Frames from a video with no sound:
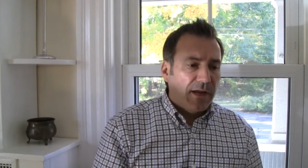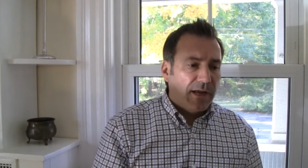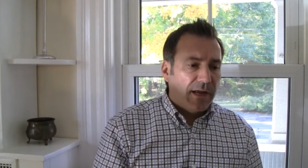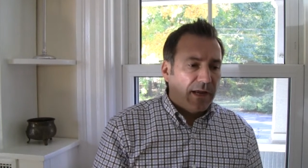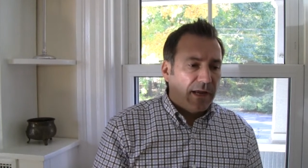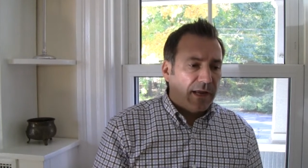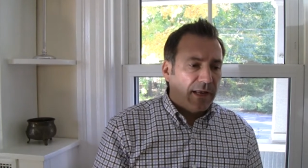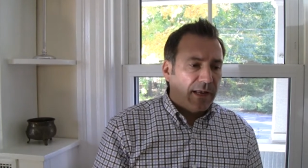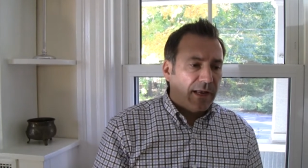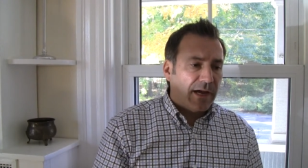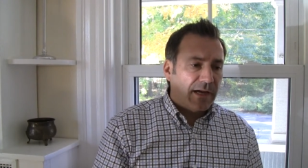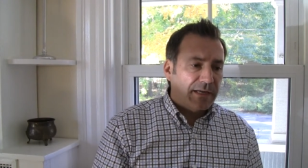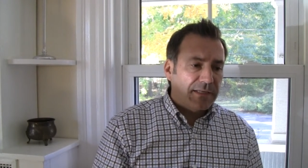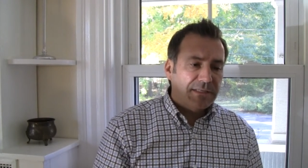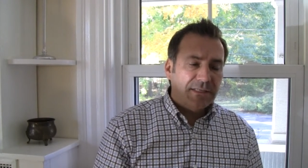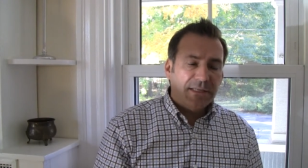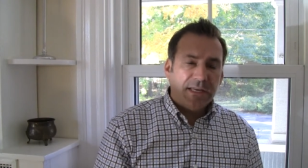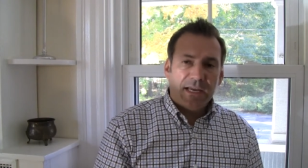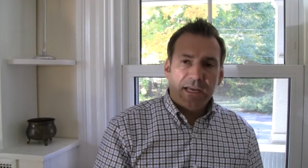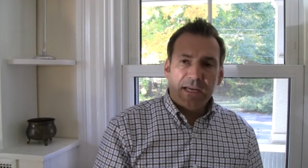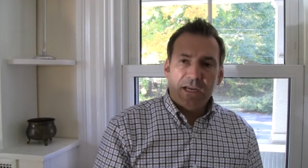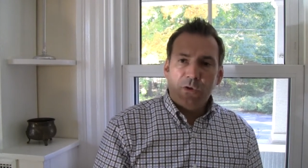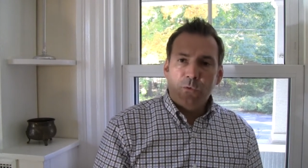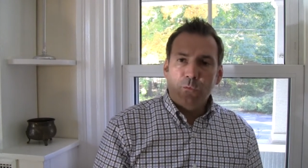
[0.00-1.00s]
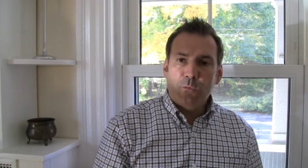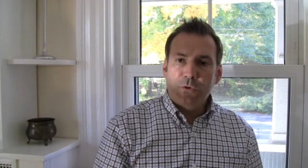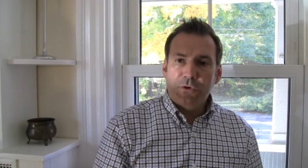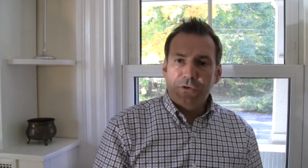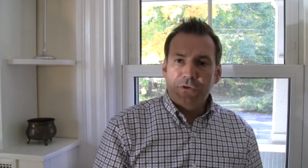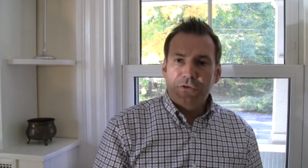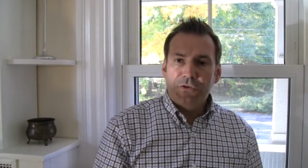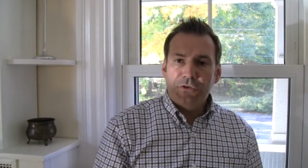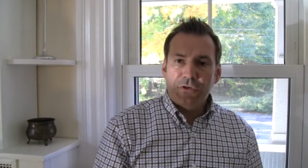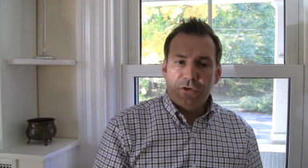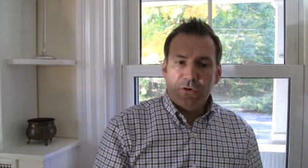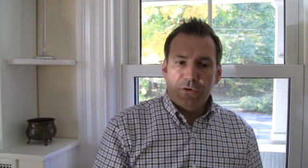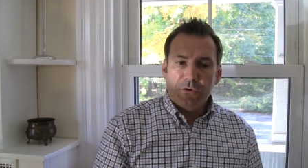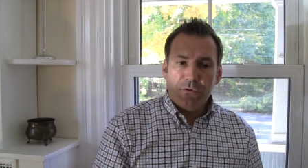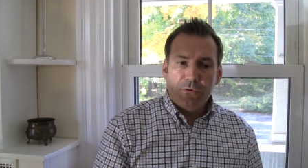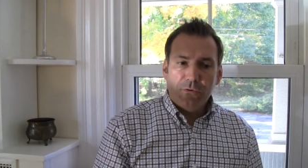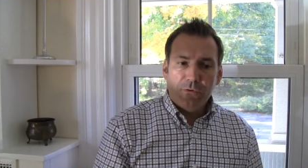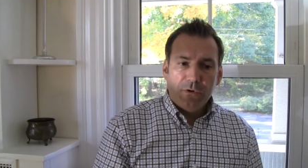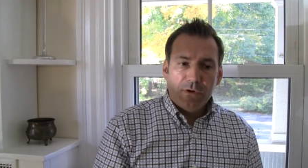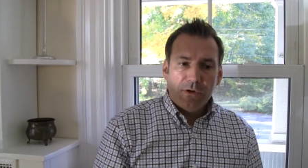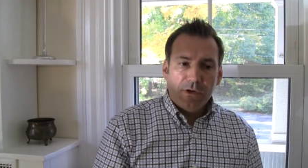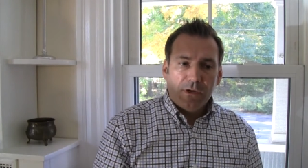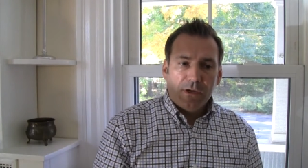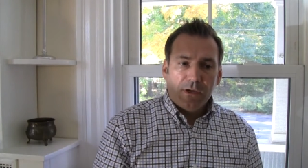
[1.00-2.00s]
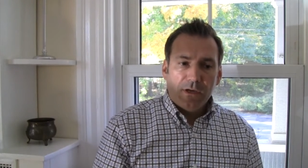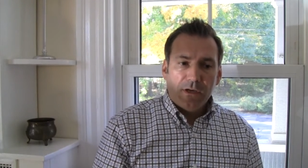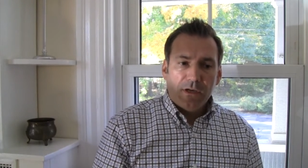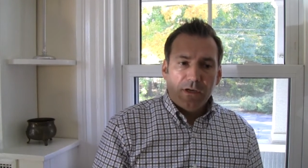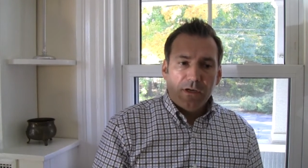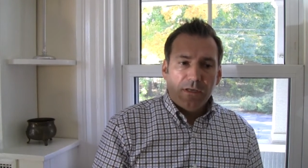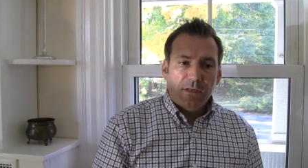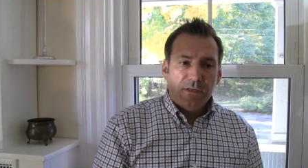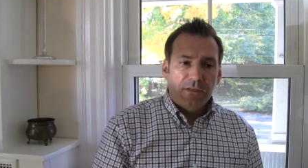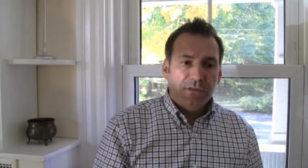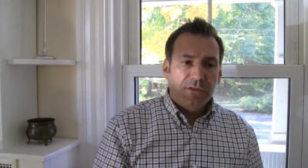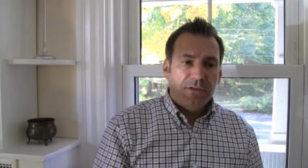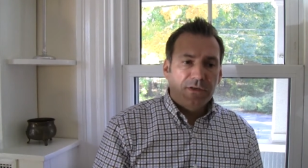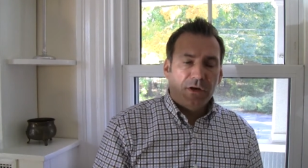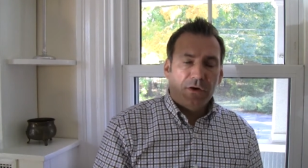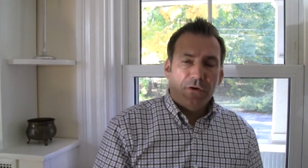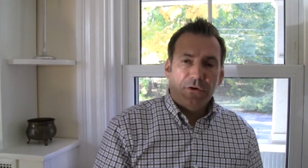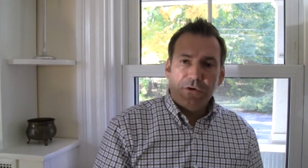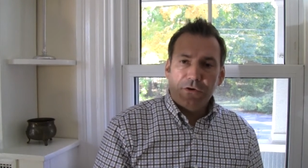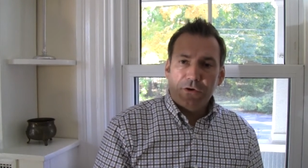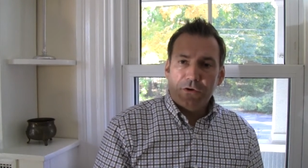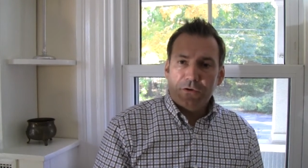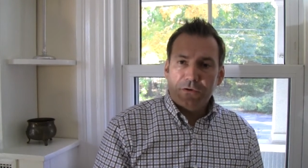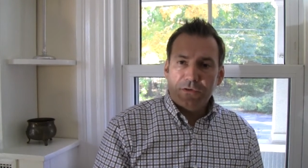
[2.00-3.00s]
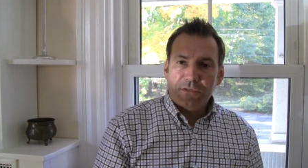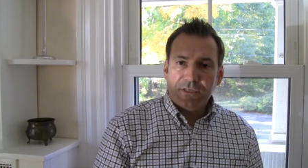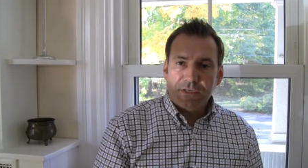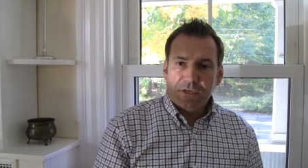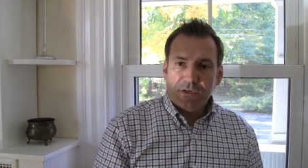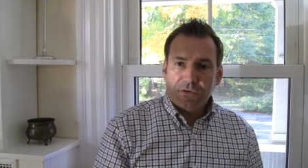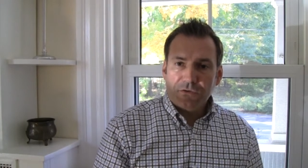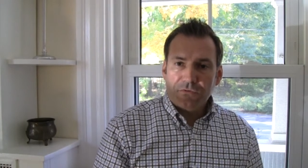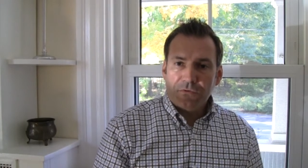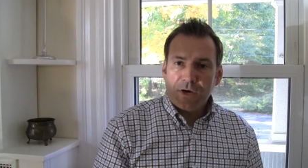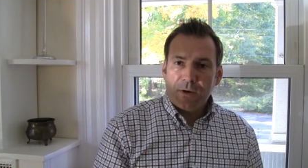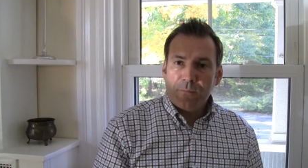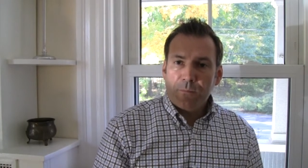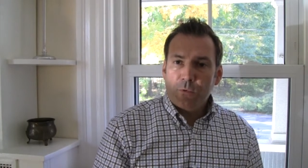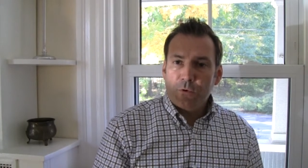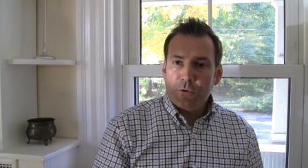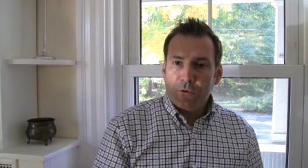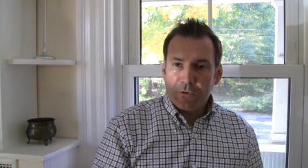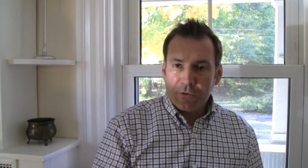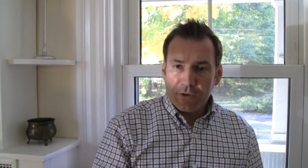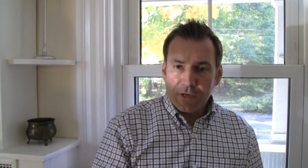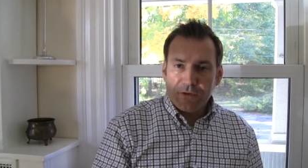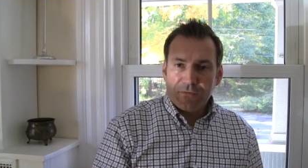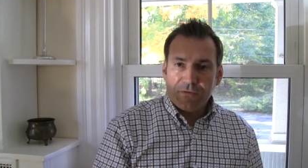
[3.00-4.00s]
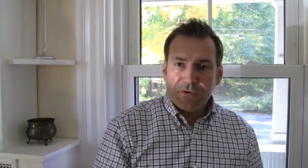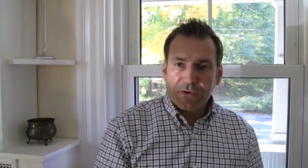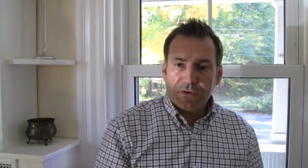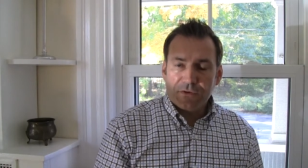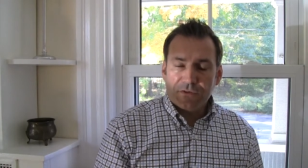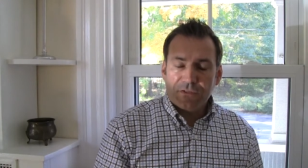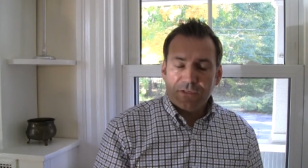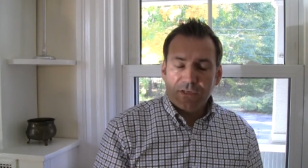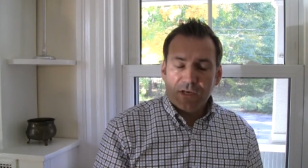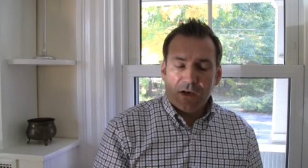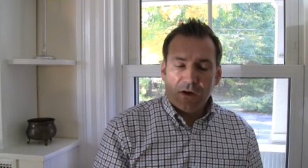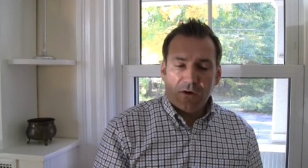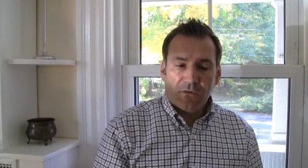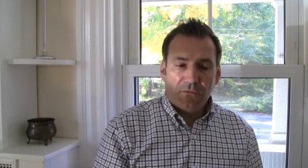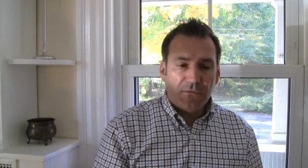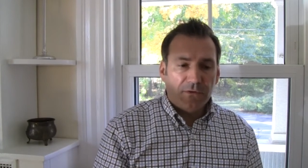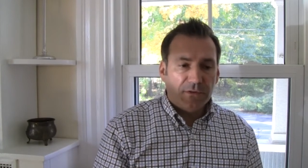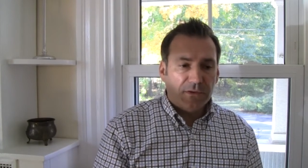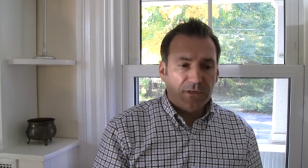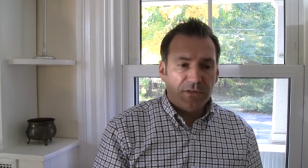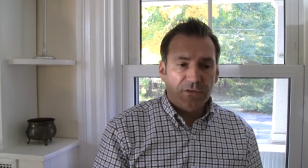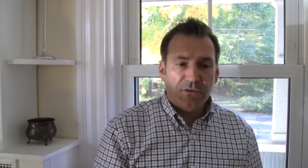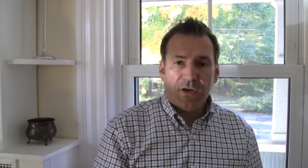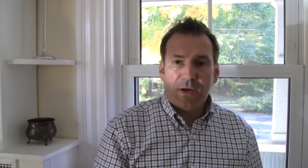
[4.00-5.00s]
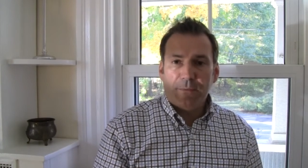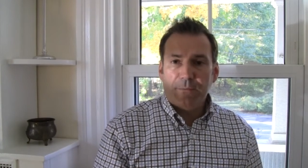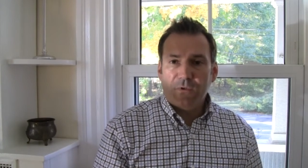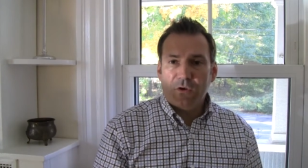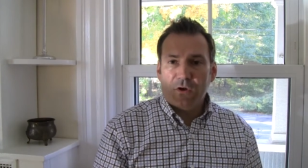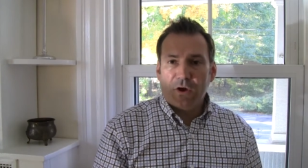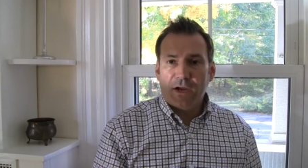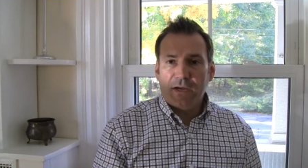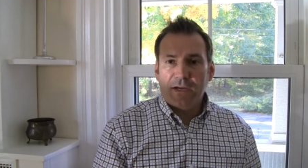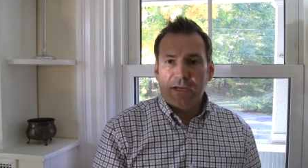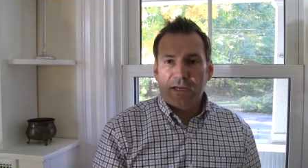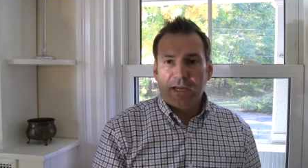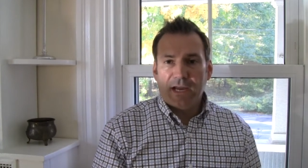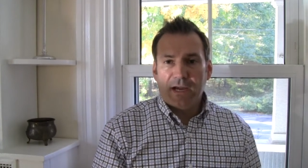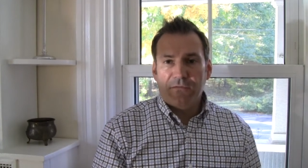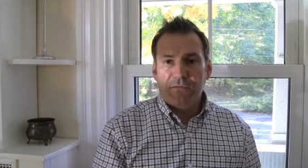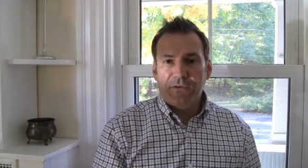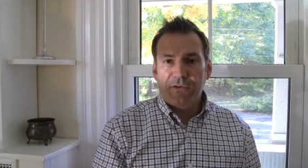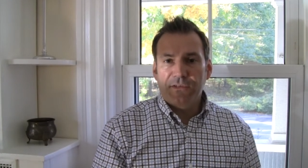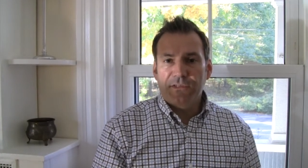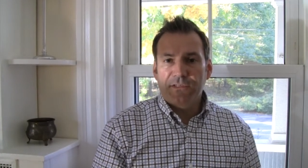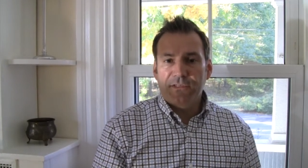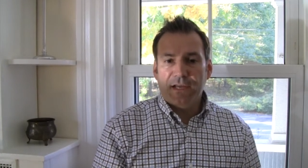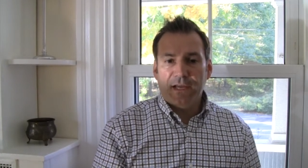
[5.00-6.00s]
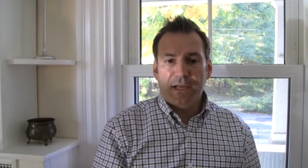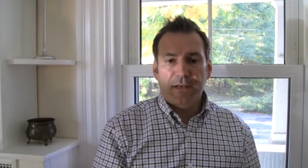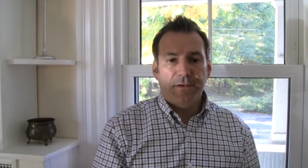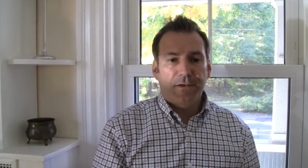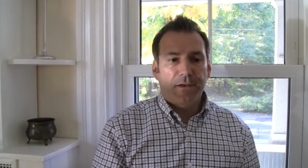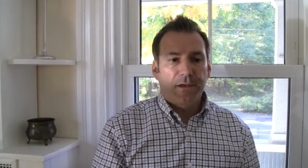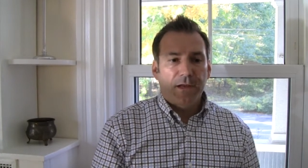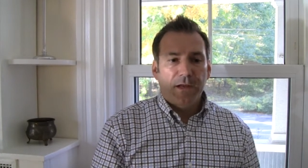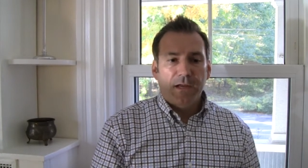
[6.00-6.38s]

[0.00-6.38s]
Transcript: And I say, would you tell your sales rep or even yourself to stop talking after you said